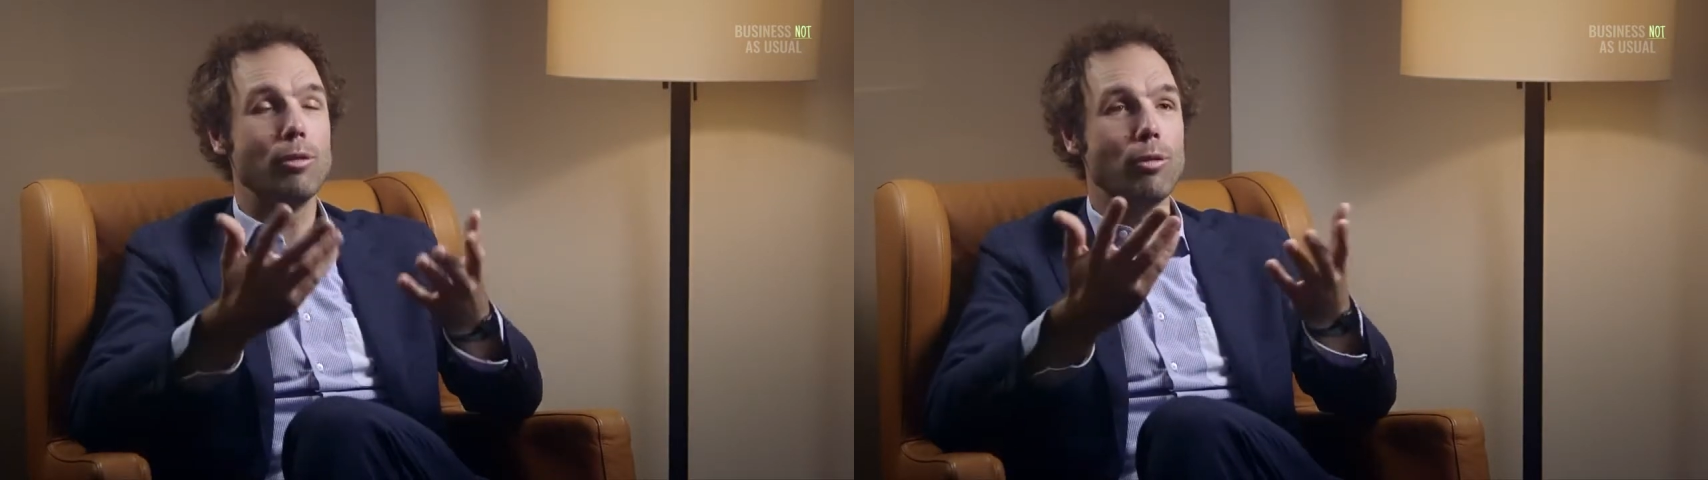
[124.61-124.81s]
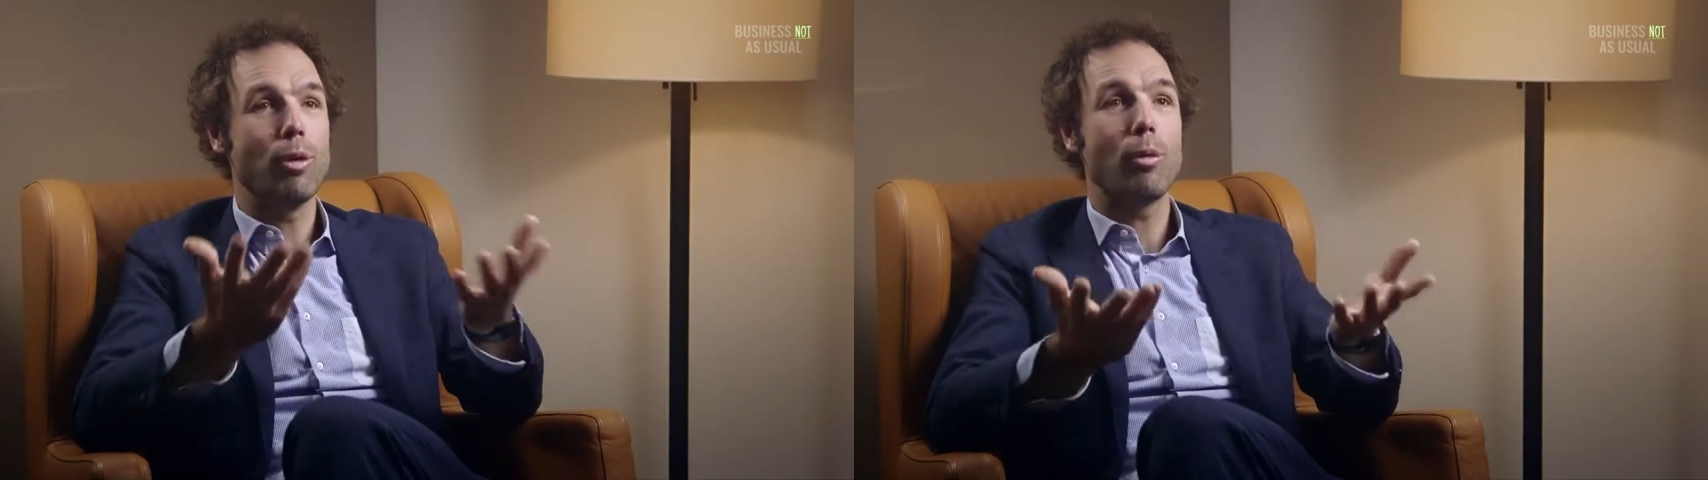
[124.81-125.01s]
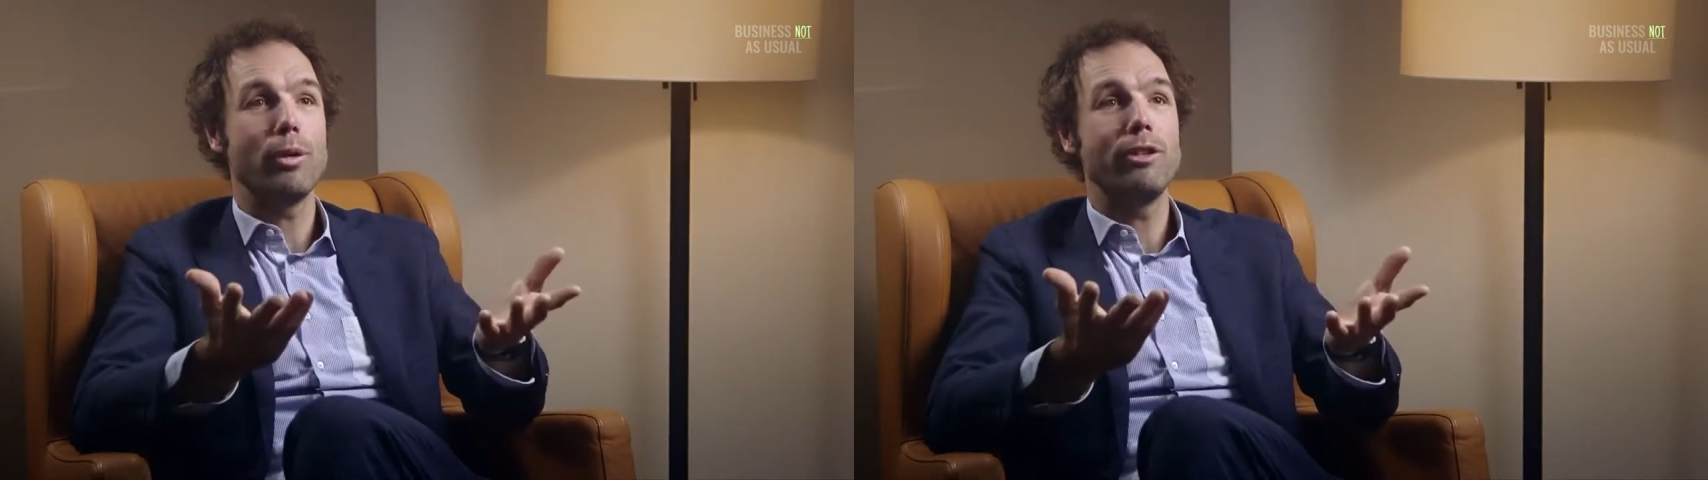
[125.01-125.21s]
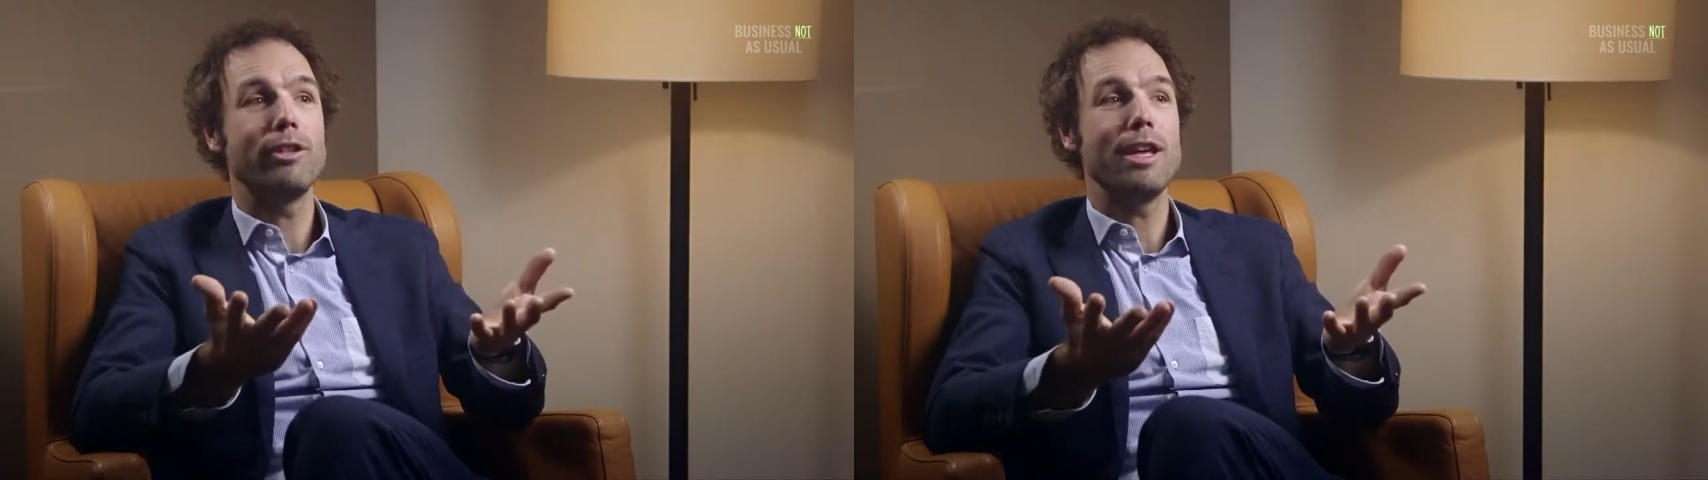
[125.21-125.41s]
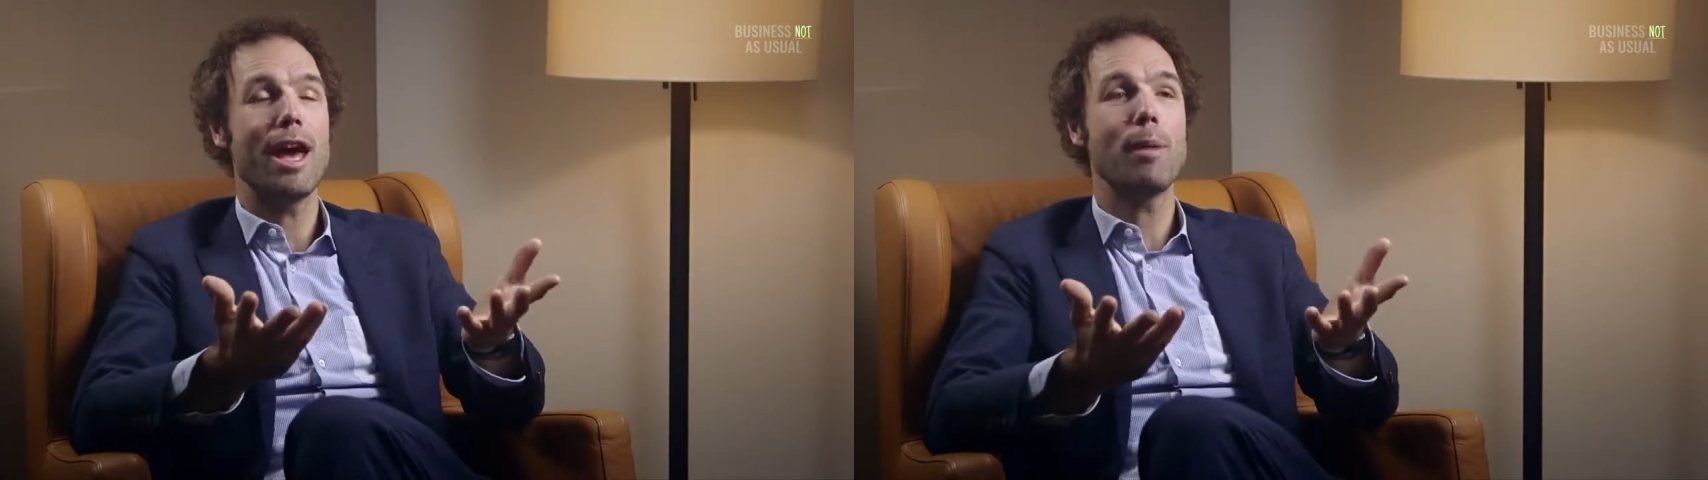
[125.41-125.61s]
what we
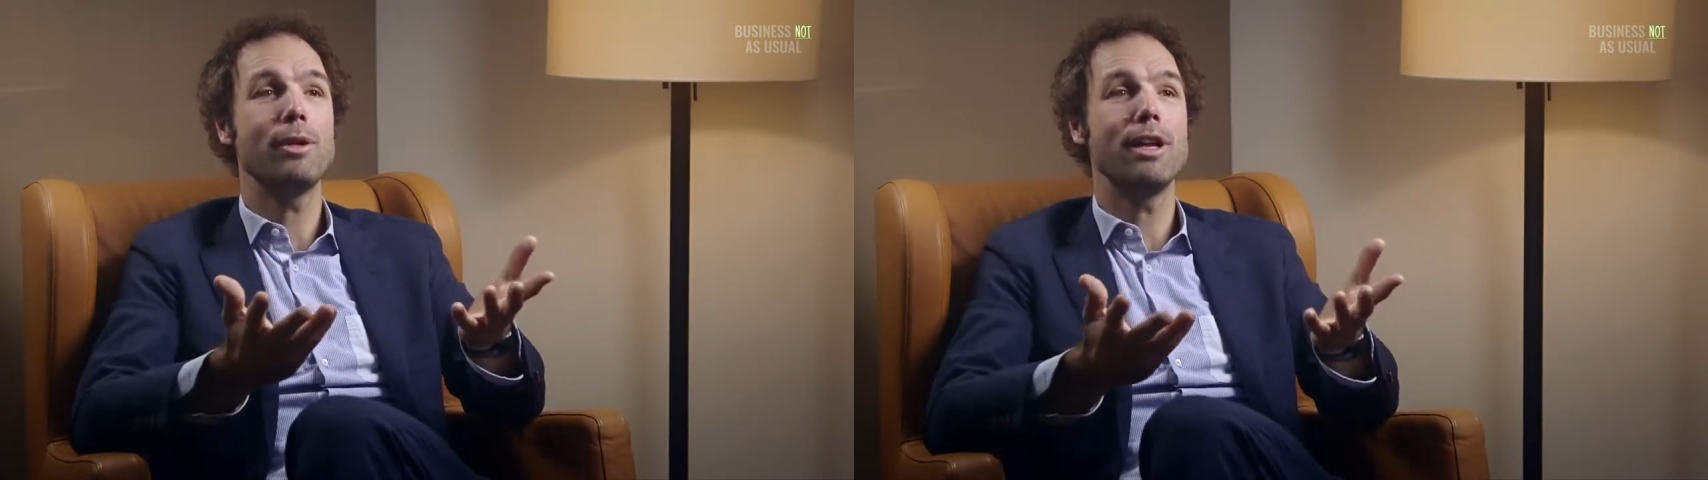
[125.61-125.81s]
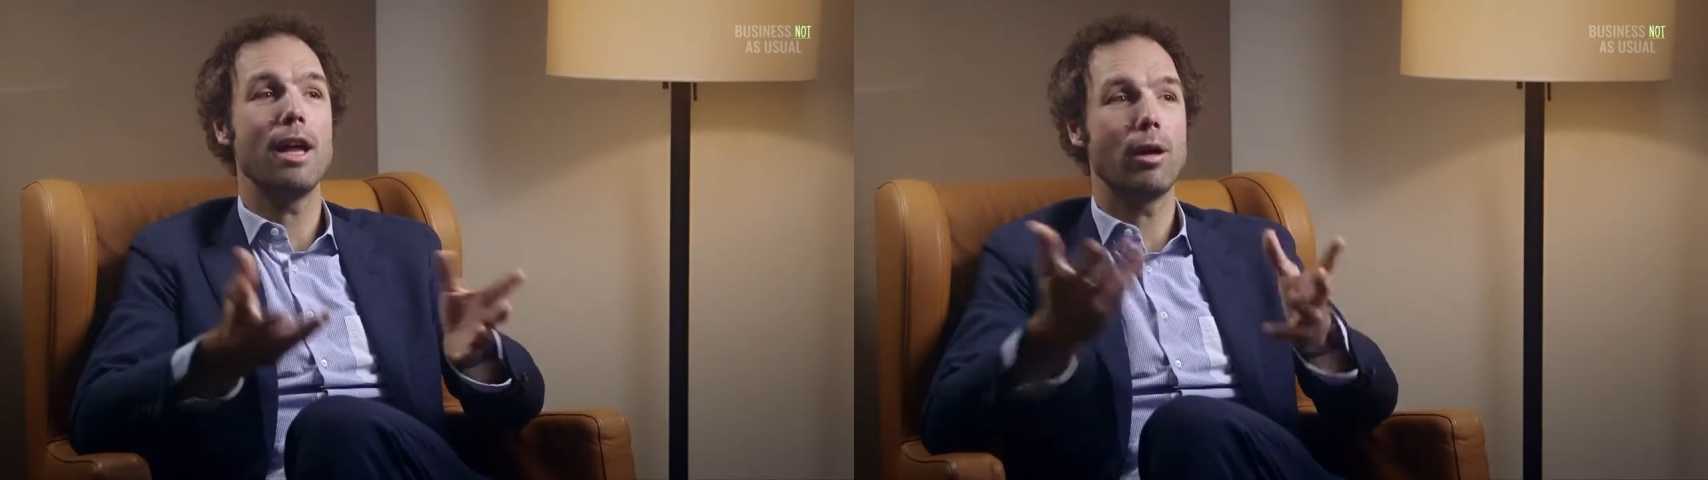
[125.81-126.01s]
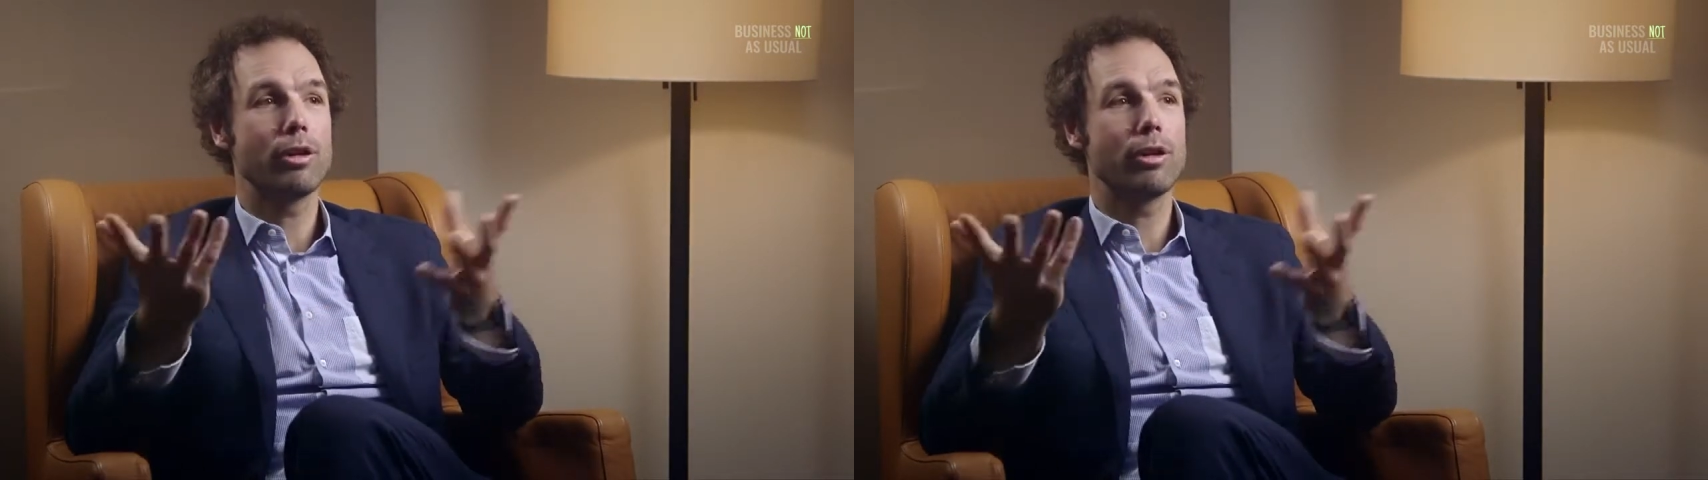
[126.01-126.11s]
see happening now,